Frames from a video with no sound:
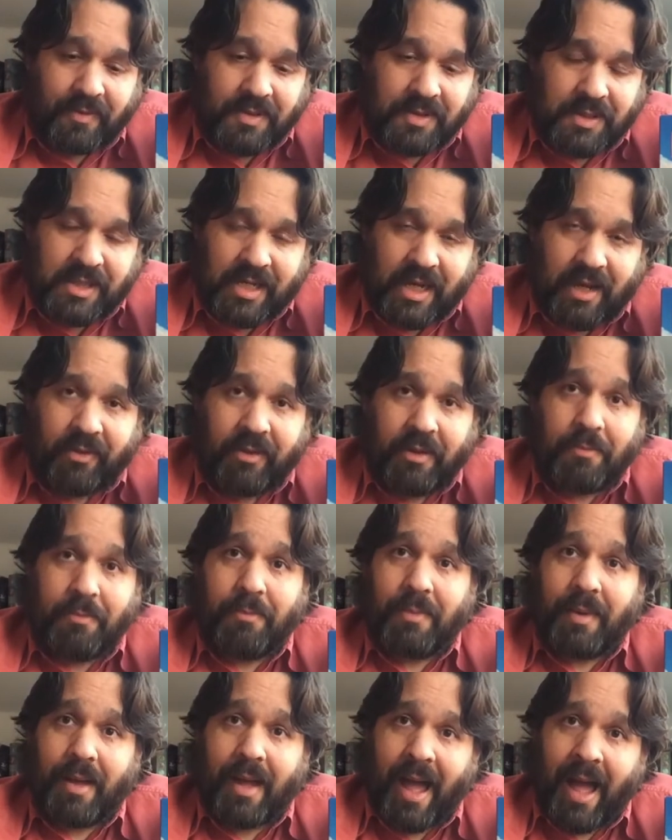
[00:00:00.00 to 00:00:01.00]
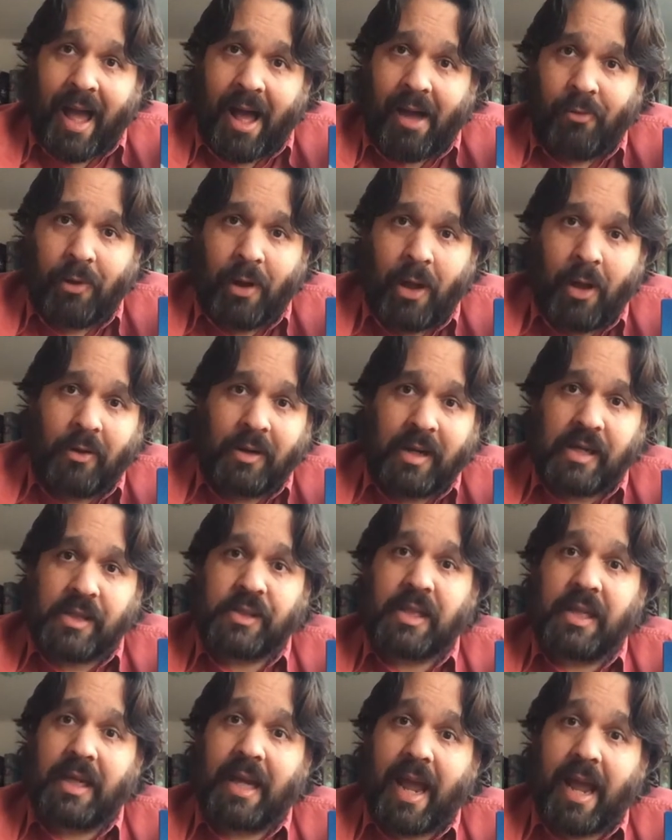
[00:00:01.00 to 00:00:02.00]
Tell them how long is
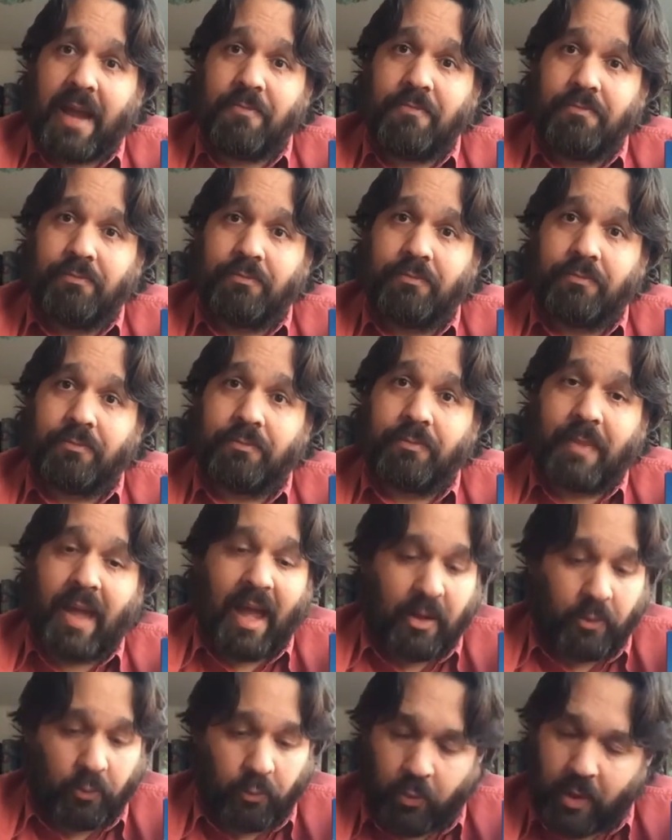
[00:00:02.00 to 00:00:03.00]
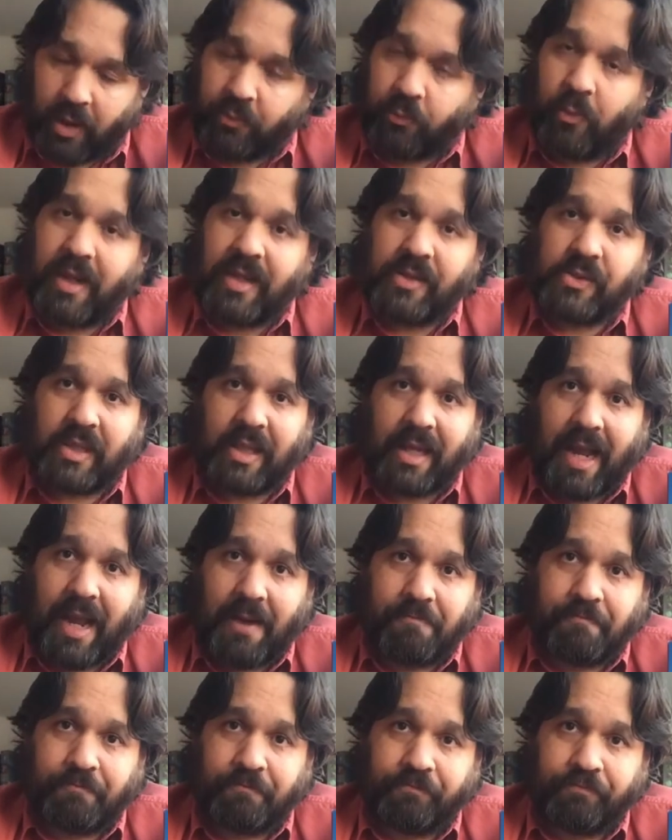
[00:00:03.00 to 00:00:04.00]
the game and what wins the
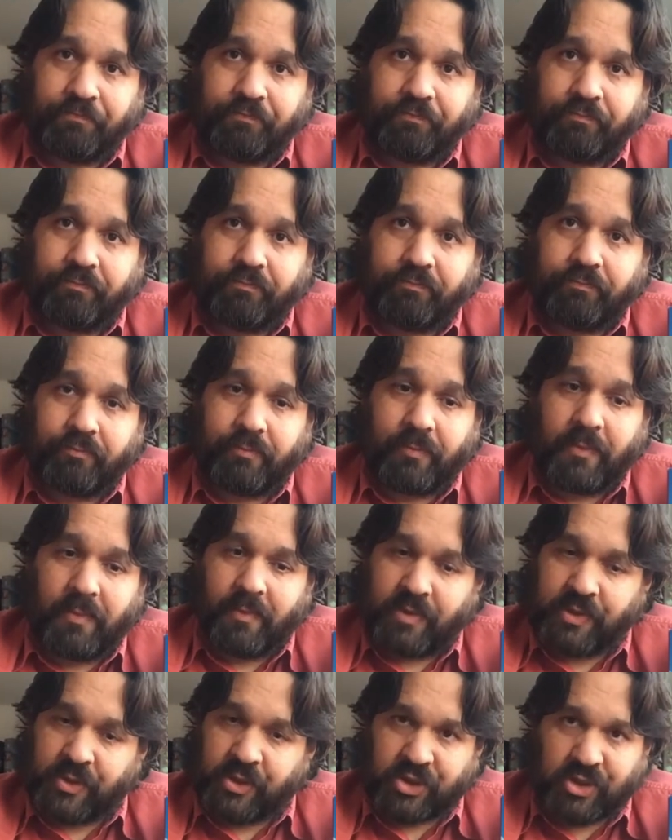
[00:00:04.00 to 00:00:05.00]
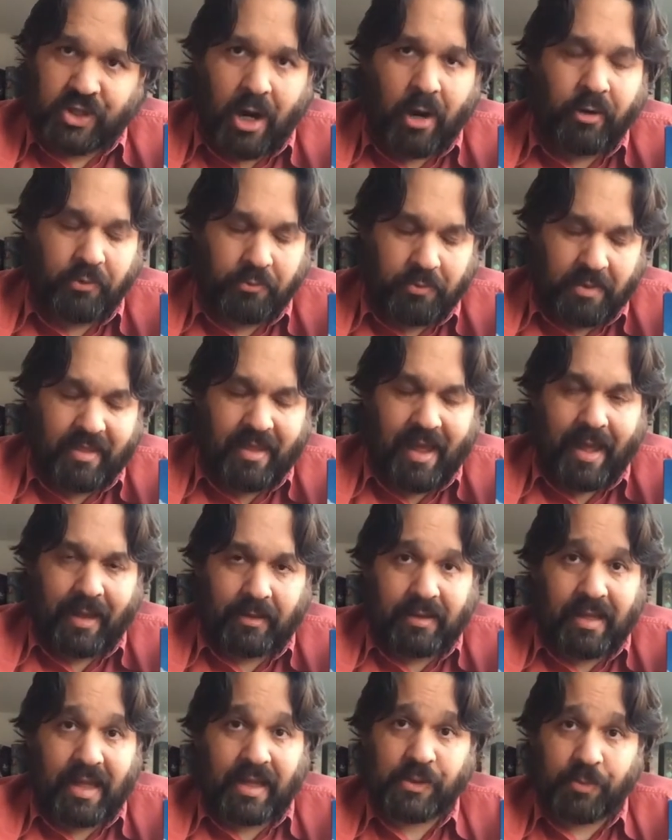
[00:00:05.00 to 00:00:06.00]
game. Start with that.
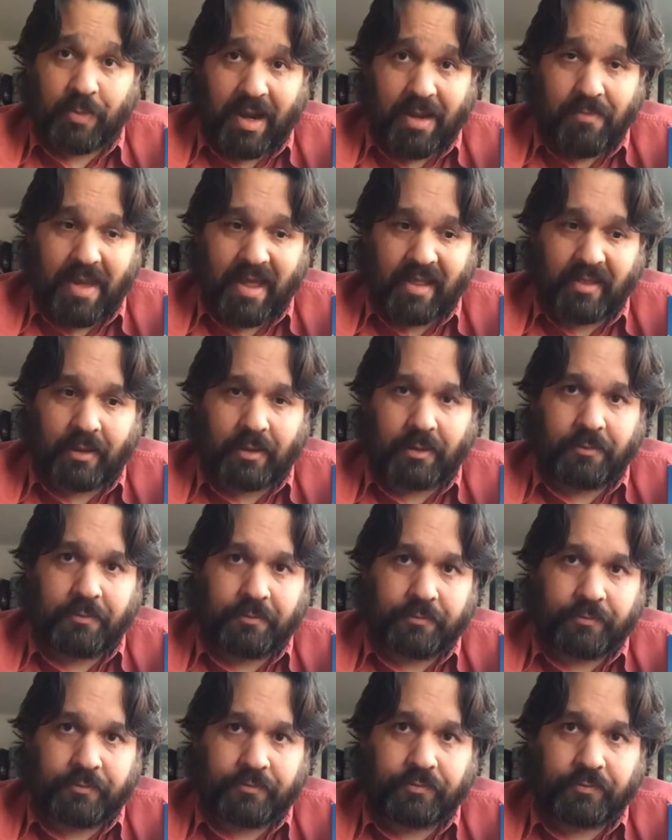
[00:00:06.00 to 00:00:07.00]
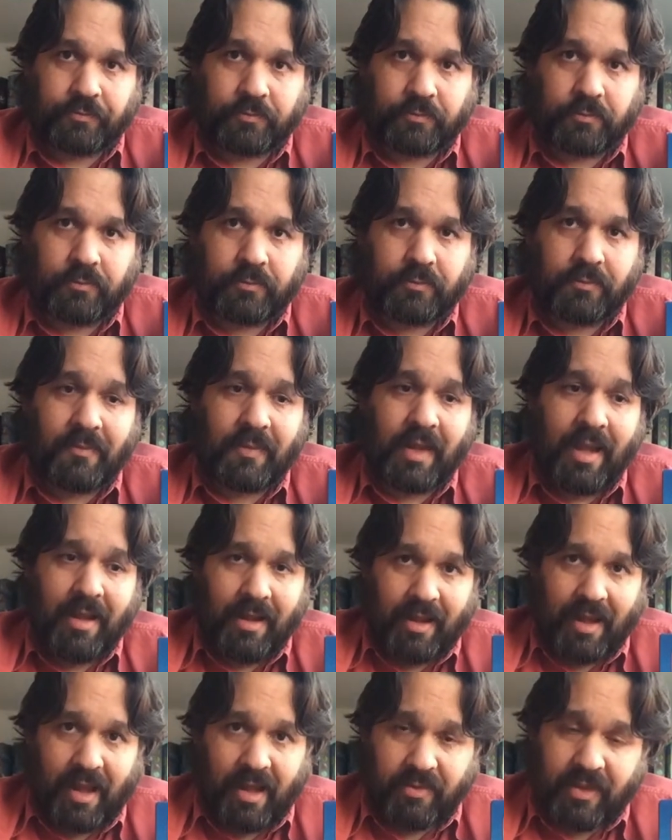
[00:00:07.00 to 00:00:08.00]
That's my method.
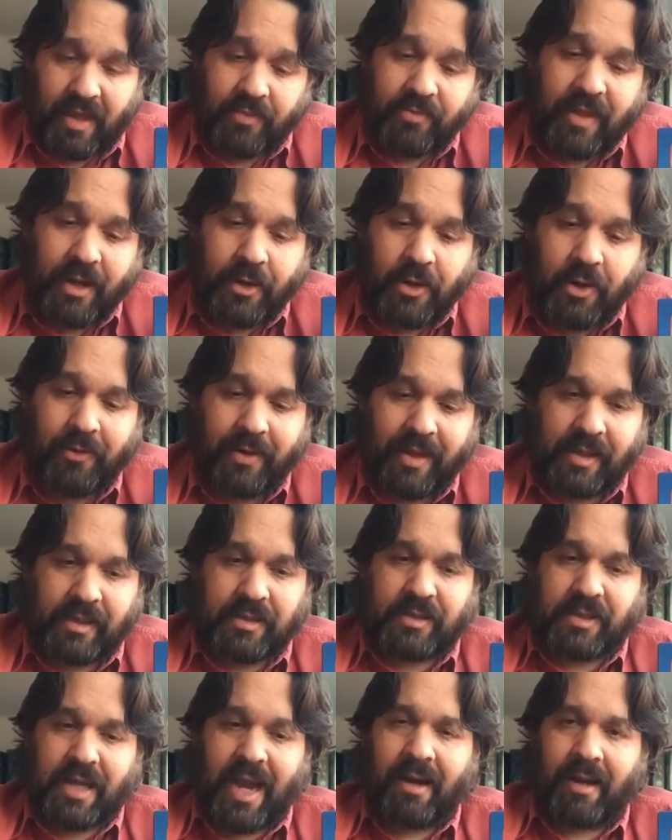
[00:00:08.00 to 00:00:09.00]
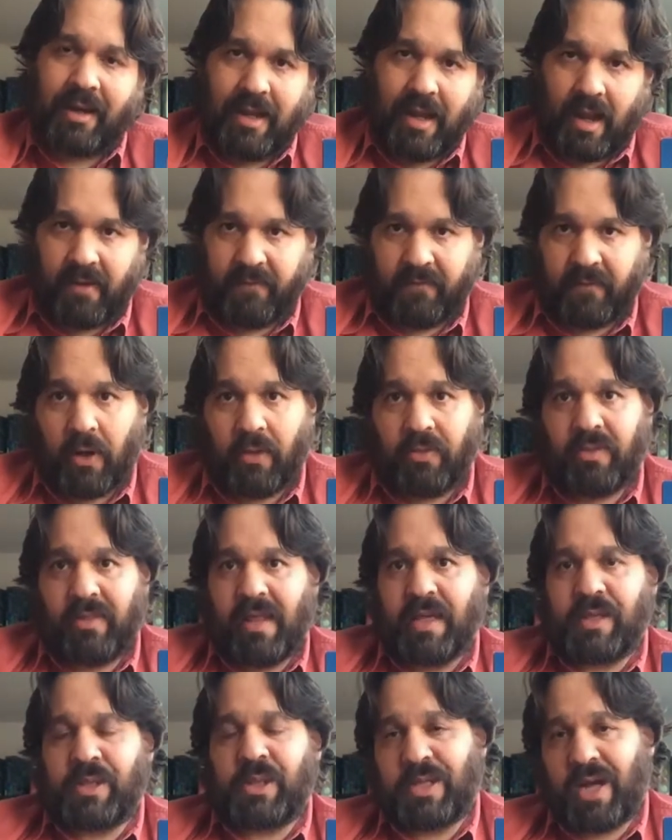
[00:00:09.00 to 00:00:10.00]
And then they know exactly I've got
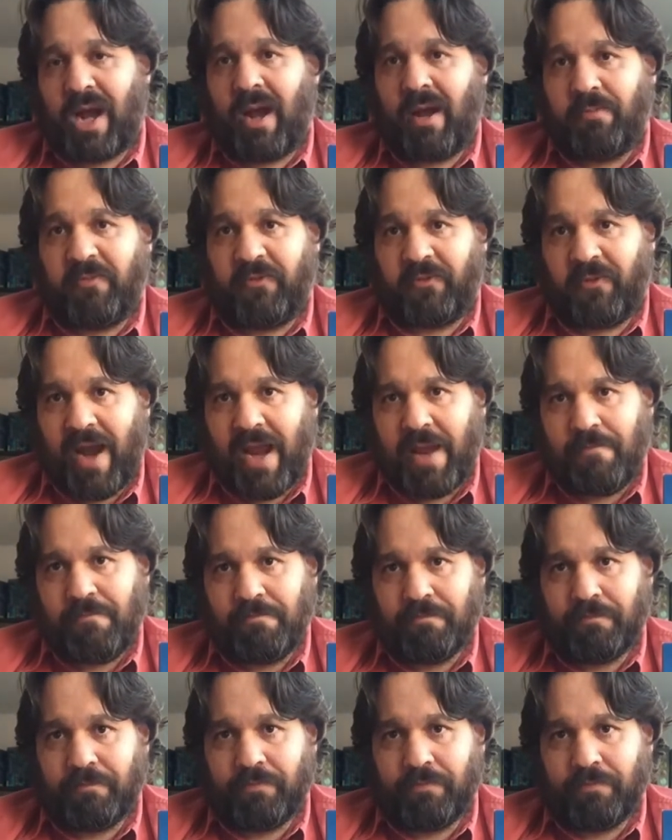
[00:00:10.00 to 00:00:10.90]
this time frame